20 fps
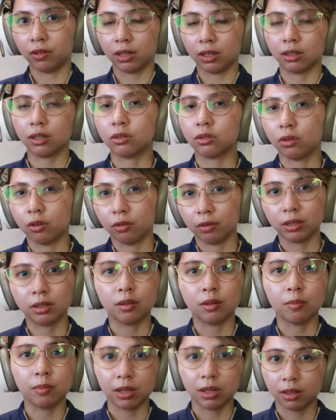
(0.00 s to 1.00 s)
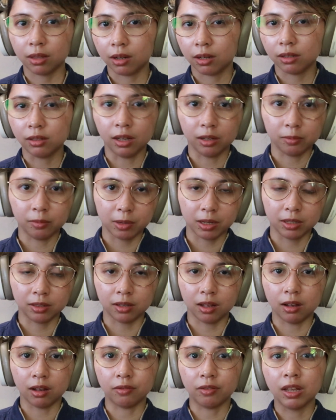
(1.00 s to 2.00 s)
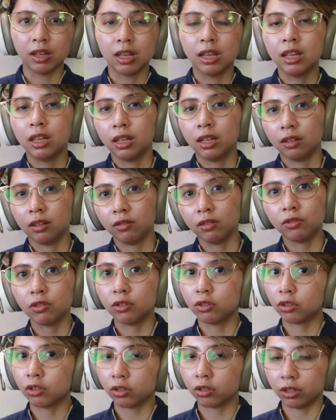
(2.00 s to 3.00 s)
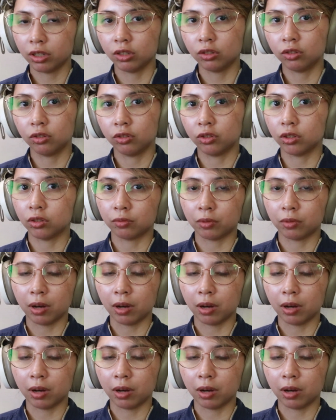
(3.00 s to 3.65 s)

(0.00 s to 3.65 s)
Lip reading: That's always something that I tell myself. Even if you're starting to just write